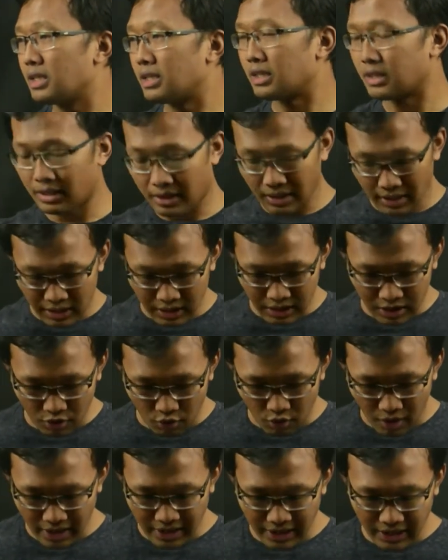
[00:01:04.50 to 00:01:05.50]
this is a
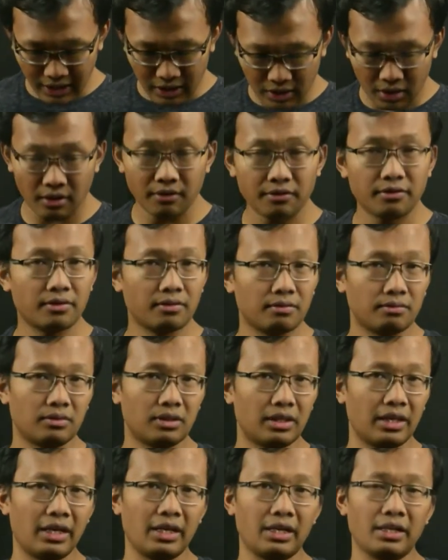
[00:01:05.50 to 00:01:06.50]
quadratic curve,
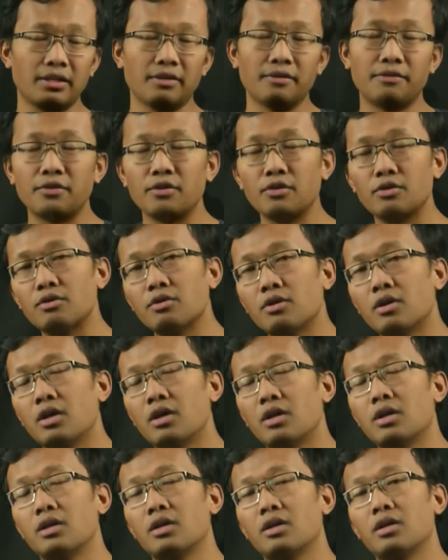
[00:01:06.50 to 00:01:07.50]
and if you
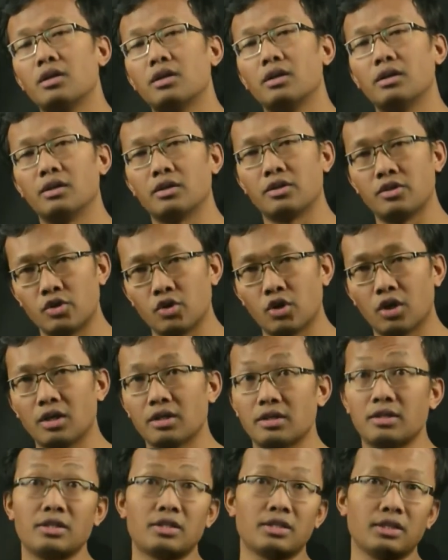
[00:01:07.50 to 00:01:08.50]
draw
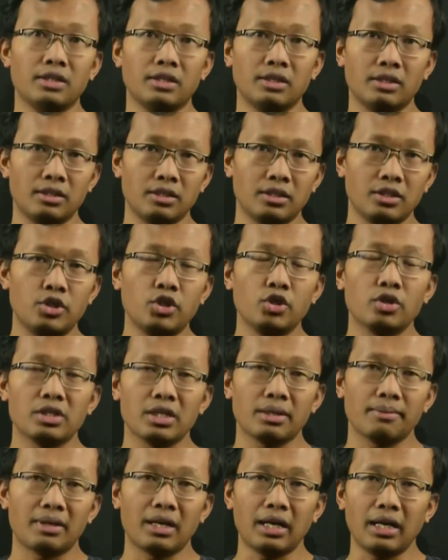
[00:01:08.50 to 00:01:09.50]
this in
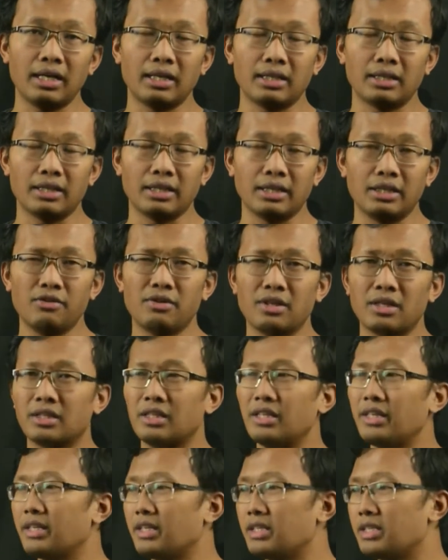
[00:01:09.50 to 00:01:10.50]
GeoGebra, then you can
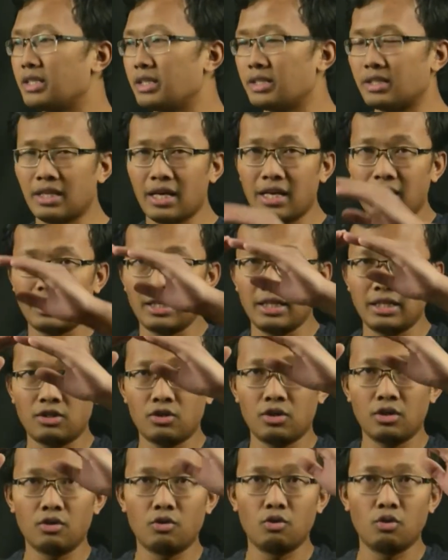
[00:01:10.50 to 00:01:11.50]
clearly see that
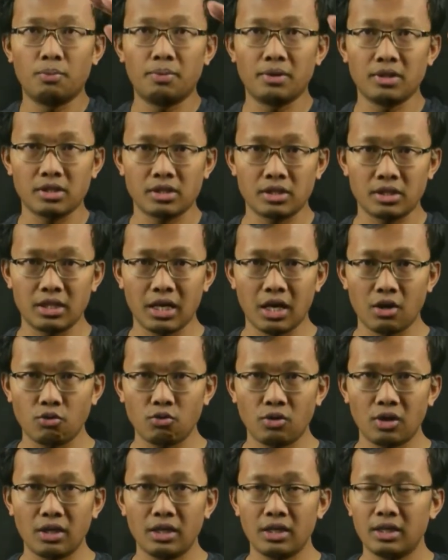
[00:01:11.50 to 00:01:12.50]
it opens
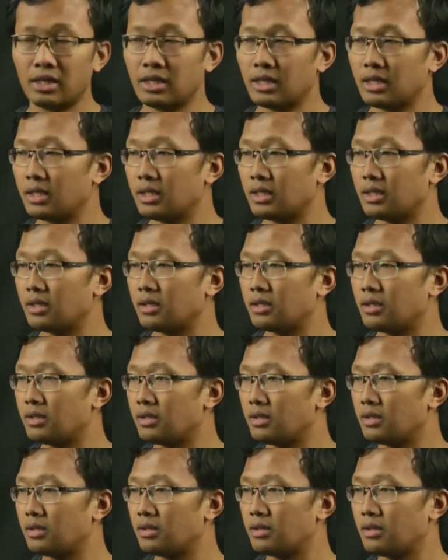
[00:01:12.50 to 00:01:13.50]
downward
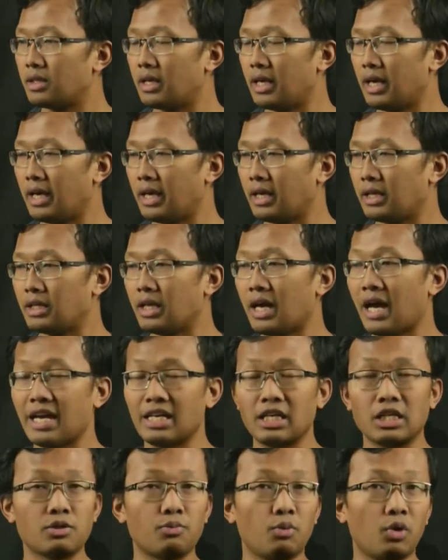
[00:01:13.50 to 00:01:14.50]
and the
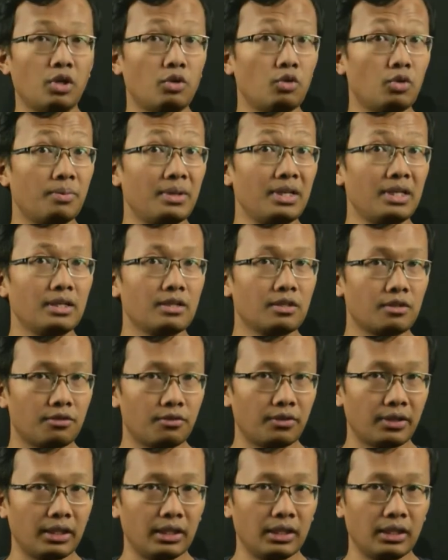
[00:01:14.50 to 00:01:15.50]
highest point would be
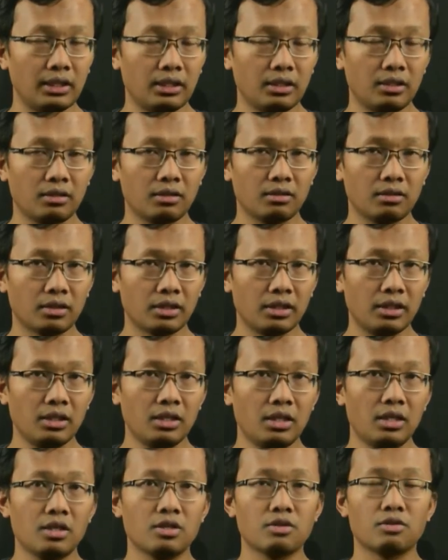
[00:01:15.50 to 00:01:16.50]
3. Okay,
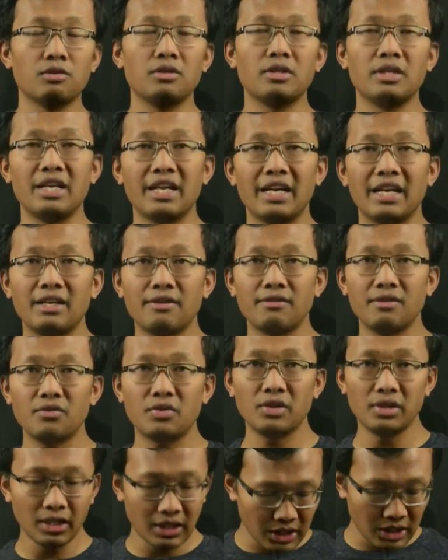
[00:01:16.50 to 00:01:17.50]
so negative
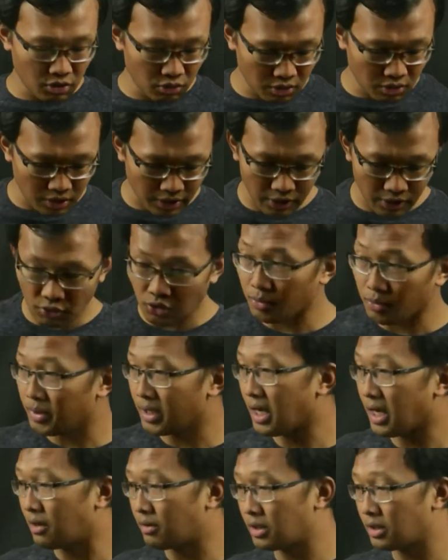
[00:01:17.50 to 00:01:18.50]
infinity to 3 would
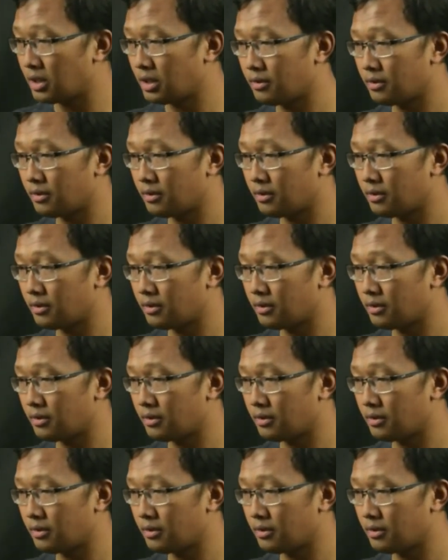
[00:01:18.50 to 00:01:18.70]
be our.